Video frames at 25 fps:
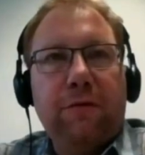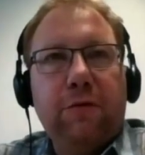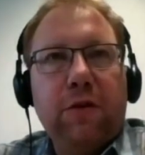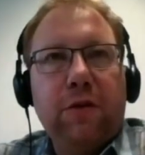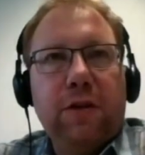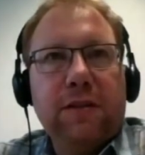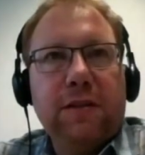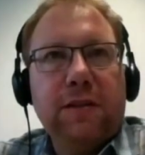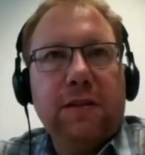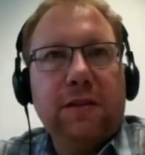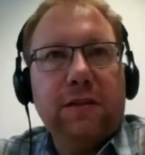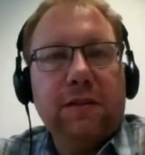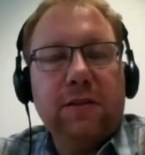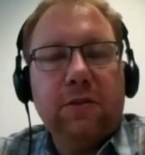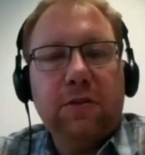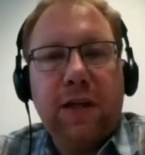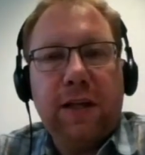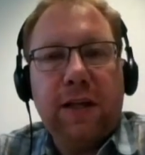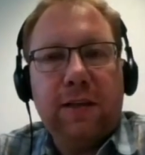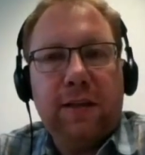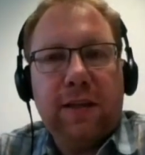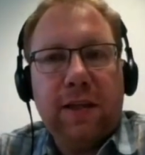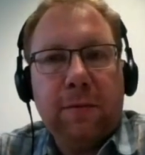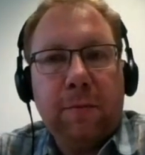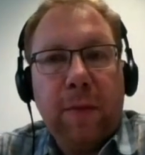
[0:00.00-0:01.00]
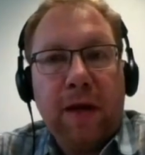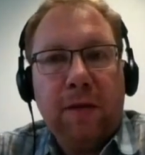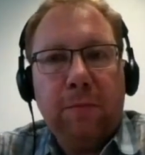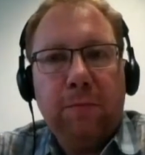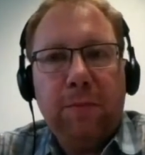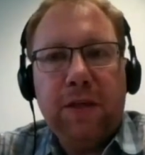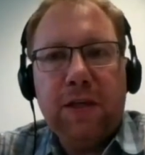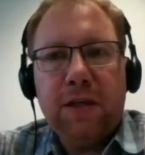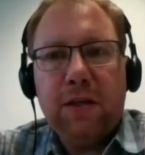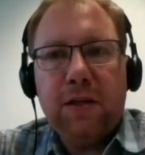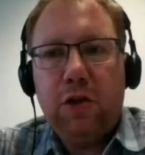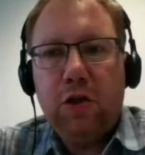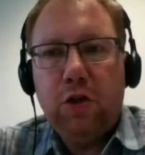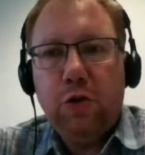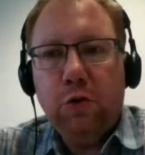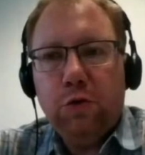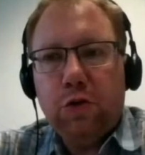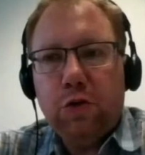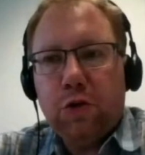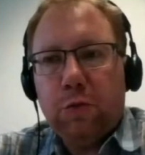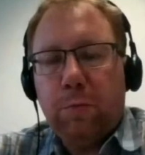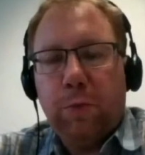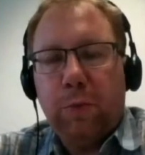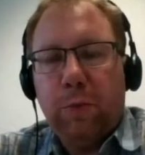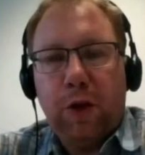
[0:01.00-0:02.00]
So that might be a huge
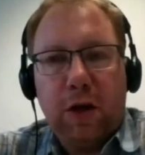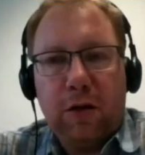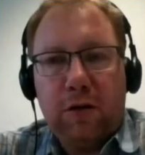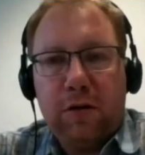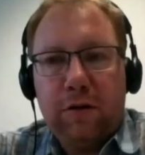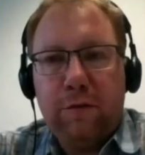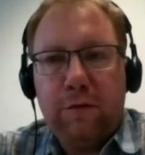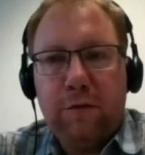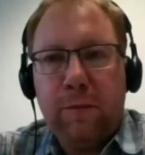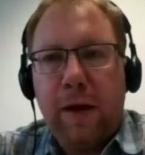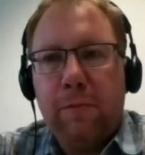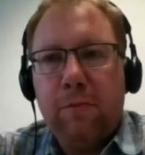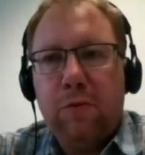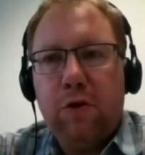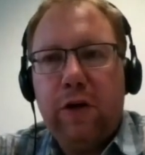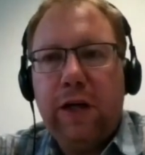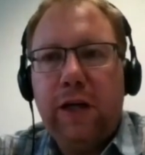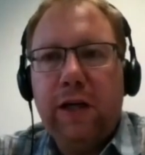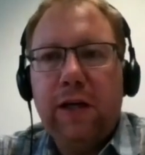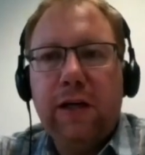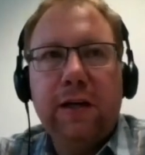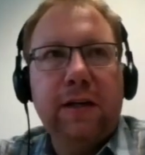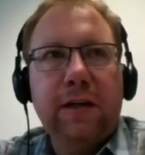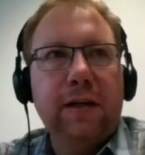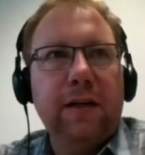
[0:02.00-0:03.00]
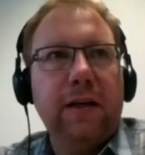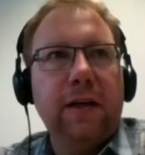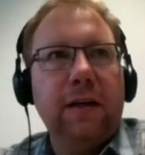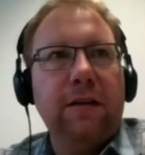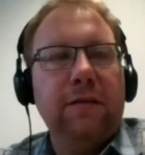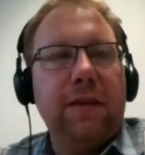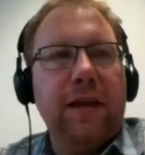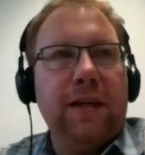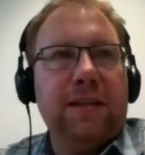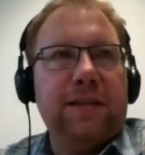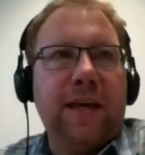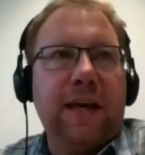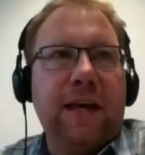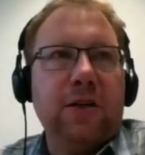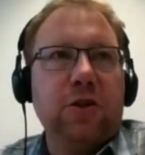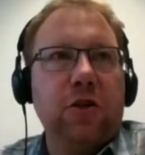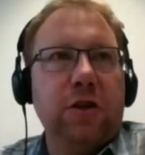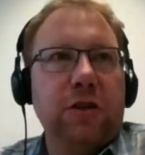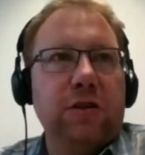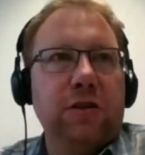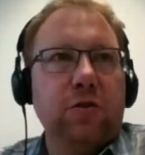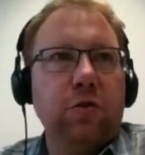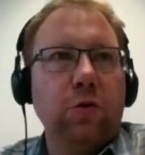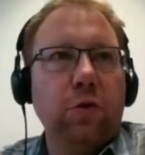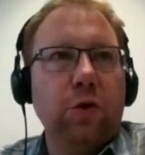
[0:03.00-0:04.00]
block of memory that is actually
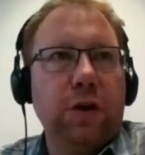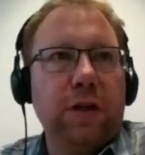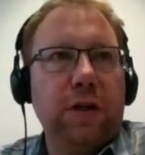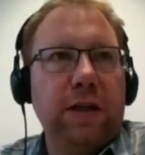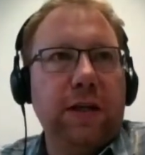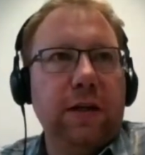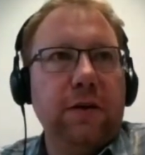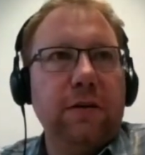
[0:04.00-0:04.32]
stored here.